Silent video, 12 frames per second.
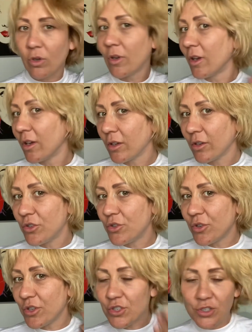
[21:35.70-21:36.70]
Because you
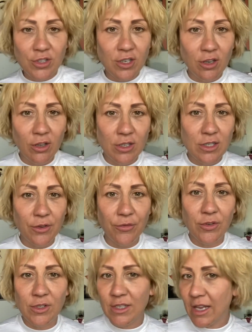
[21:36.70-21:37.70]
could just look at the
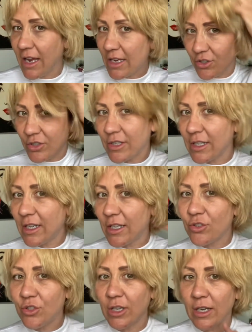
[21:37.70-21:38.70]
difference there, just
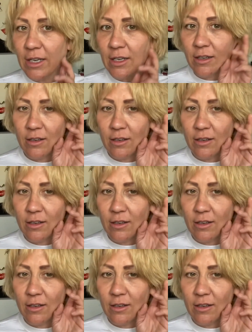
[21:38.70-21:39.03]
literally,